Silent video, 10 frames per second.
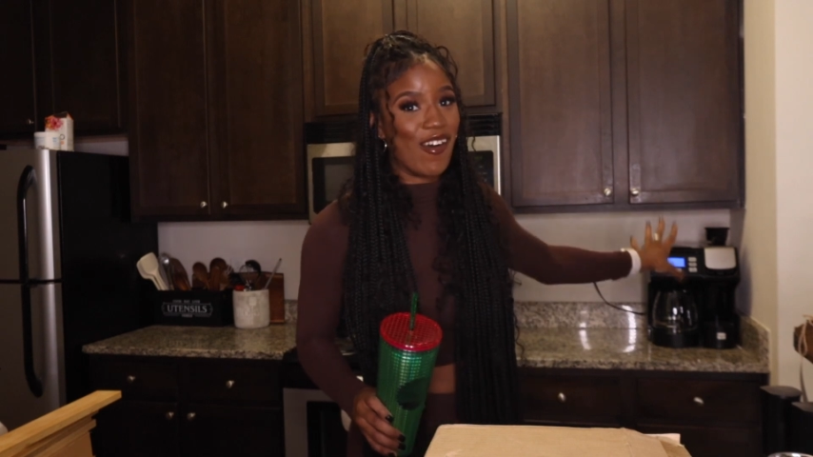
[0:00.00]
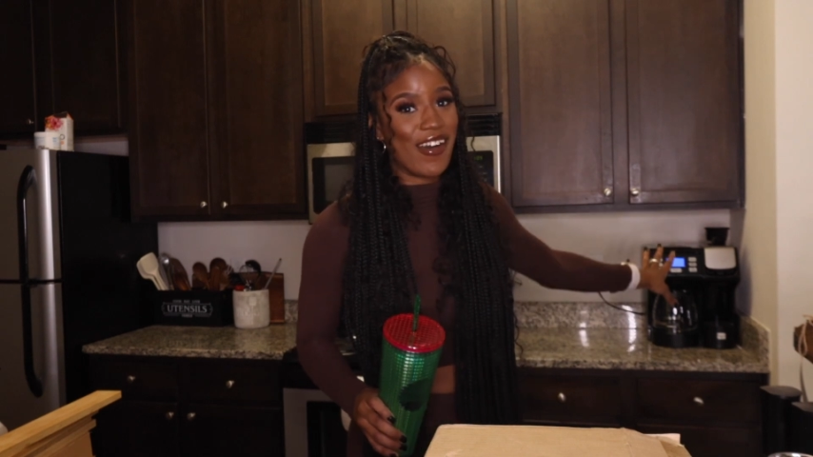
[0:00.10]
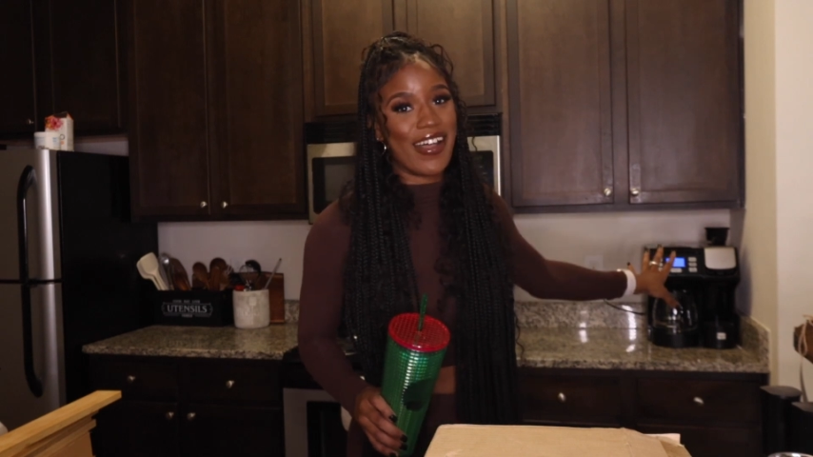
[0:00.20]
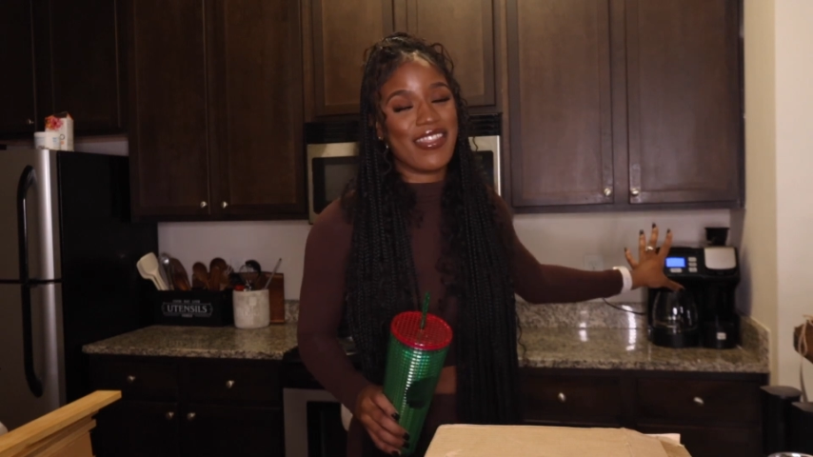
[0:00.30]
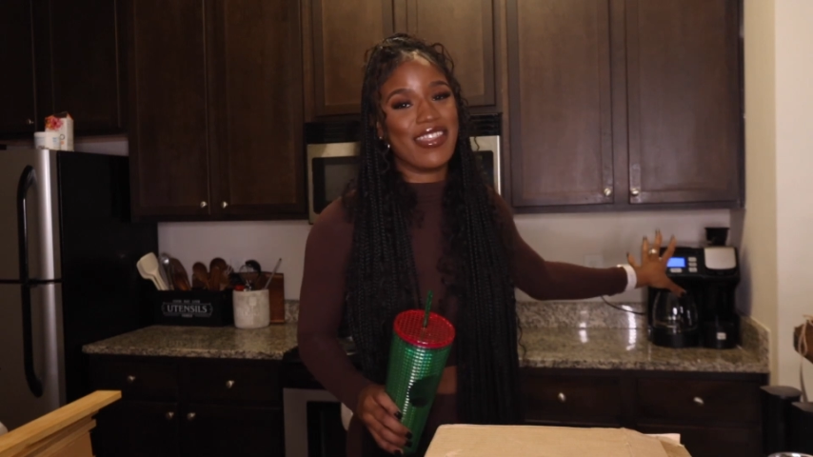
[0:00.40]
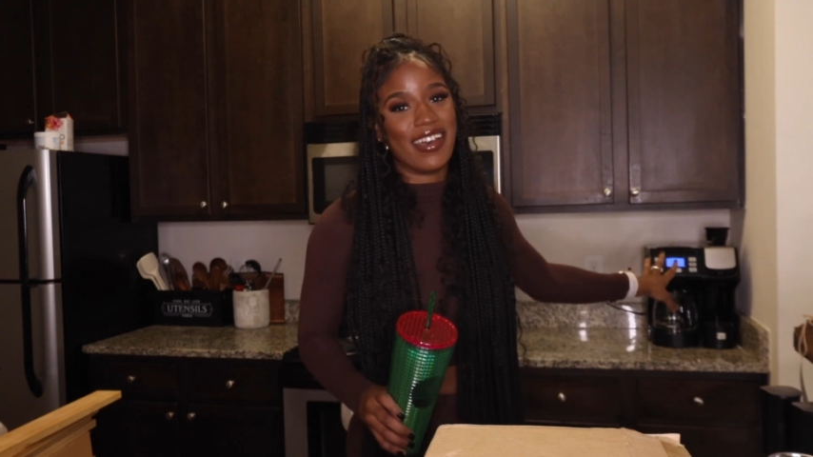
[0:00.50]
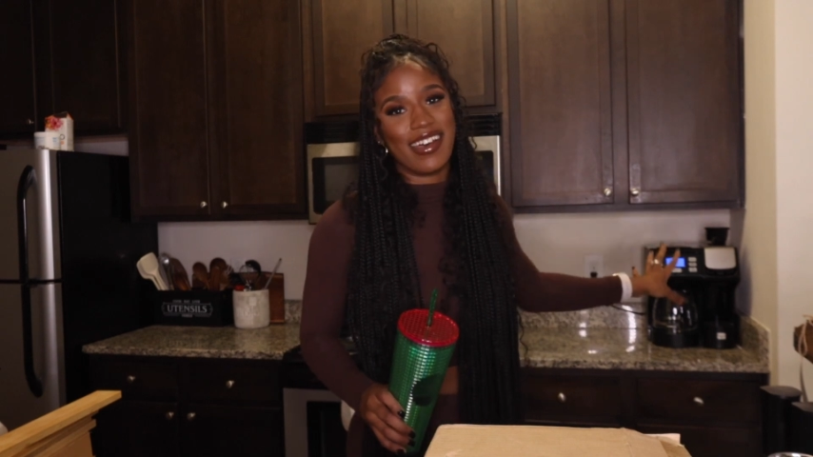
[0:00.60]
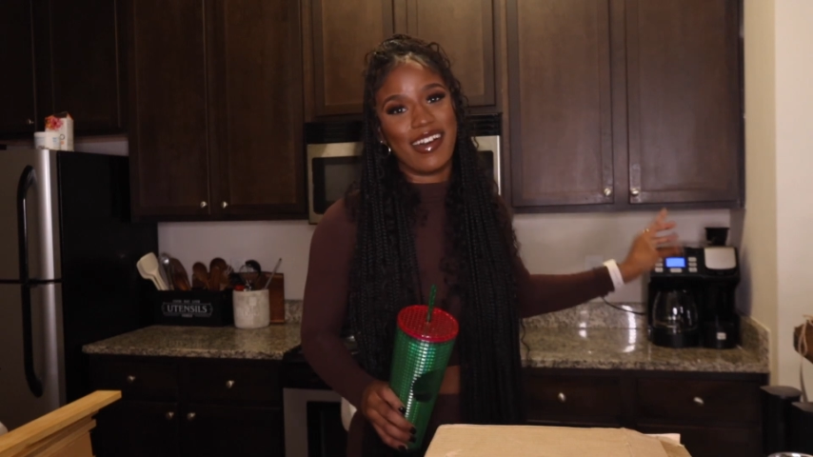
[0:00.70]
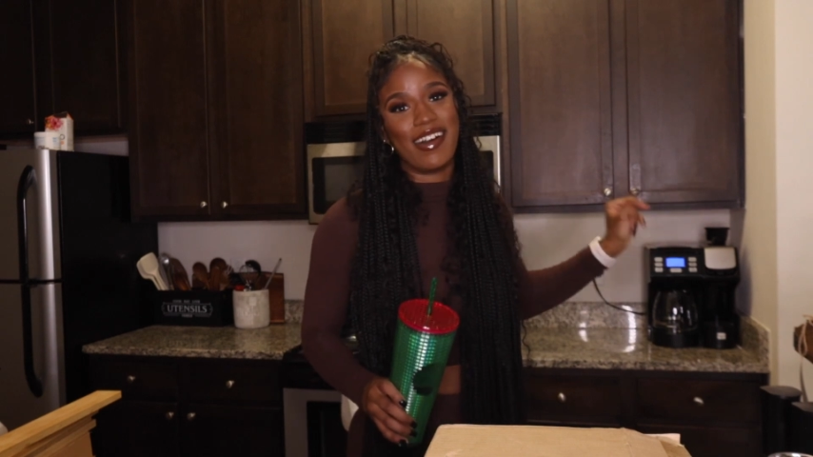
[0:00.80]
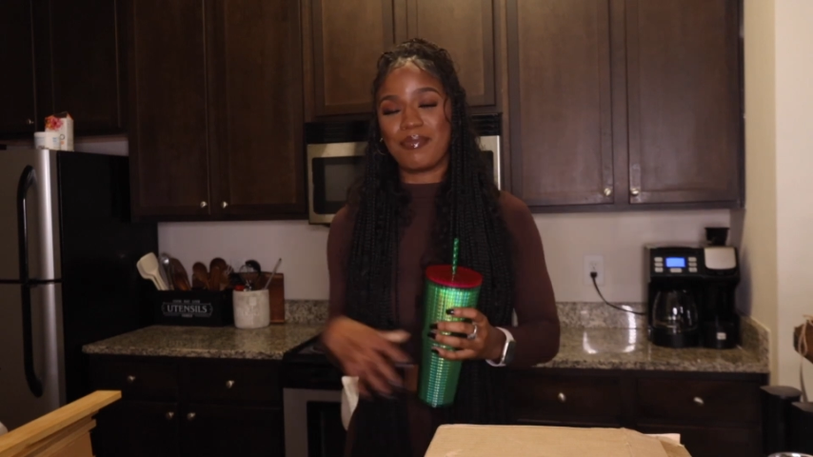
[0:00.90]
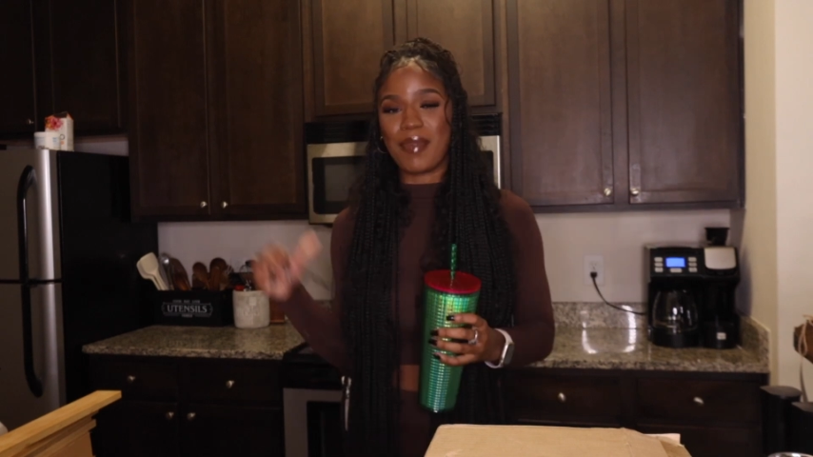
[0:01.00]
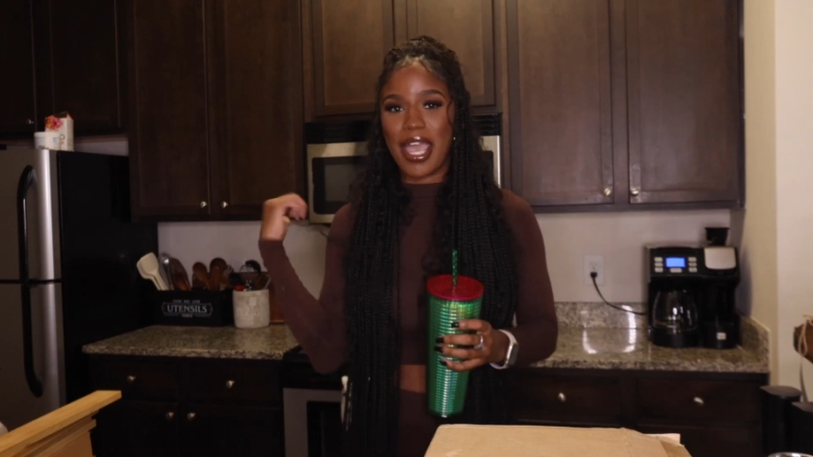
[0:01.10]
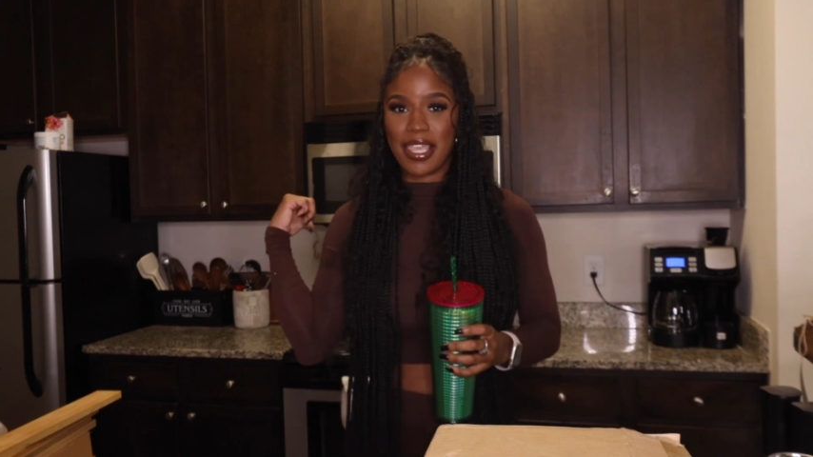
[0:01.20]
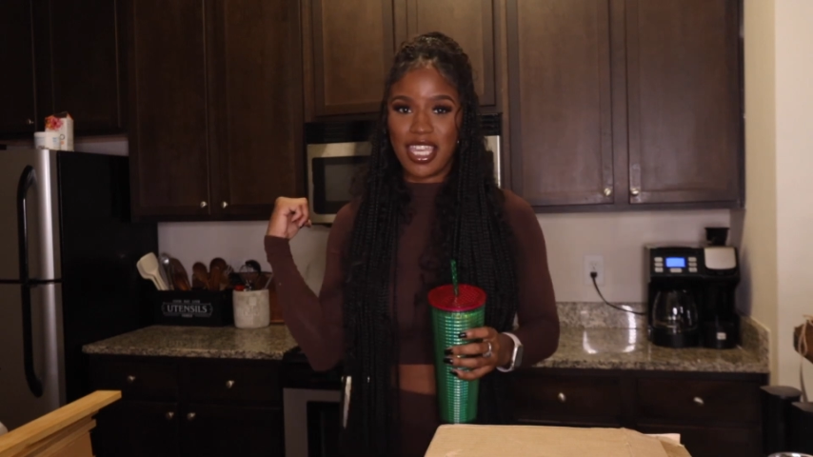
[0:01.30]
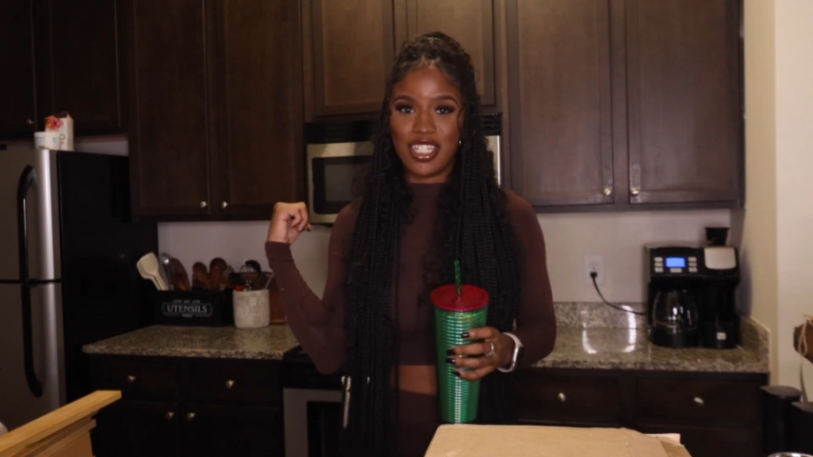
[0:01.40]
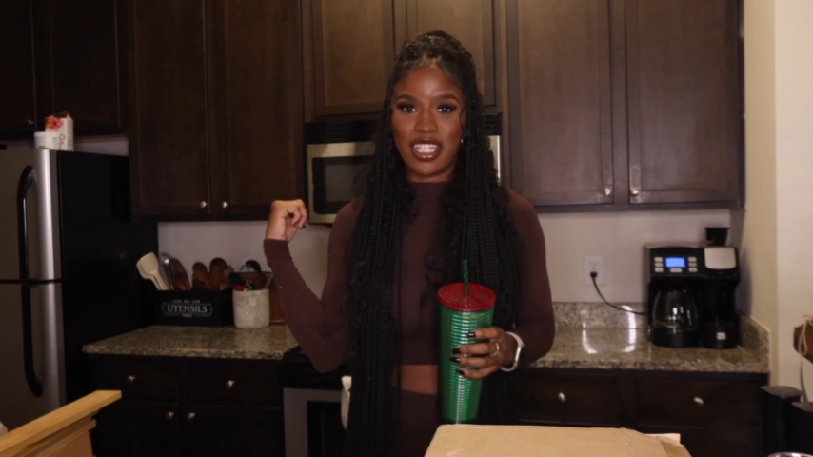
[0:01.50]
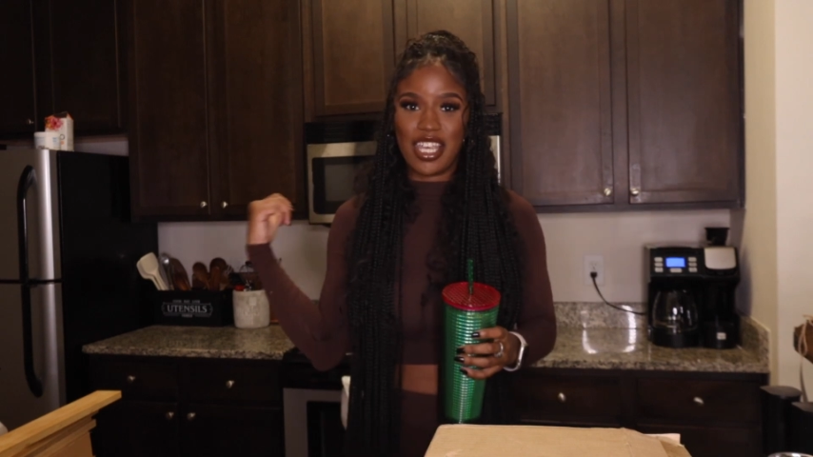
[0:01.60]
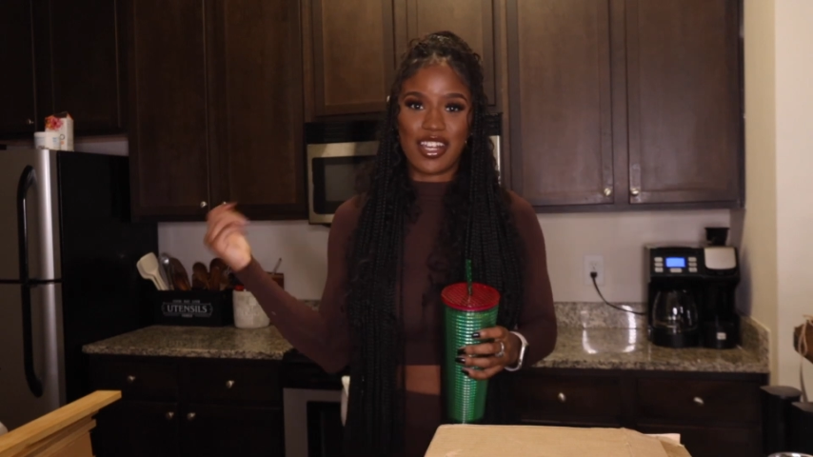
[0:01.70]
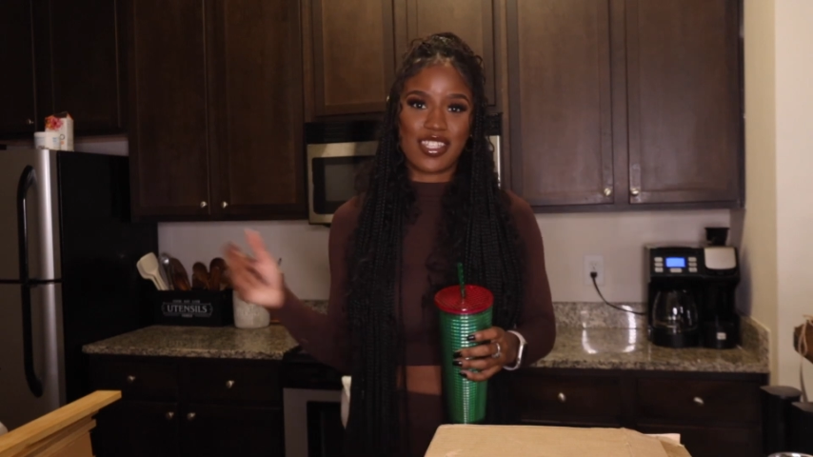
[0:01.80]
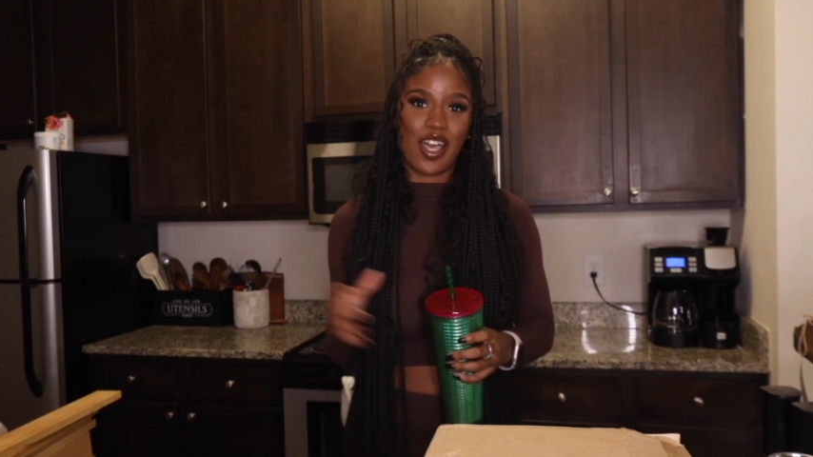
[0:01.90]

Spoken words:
on my kitchen here.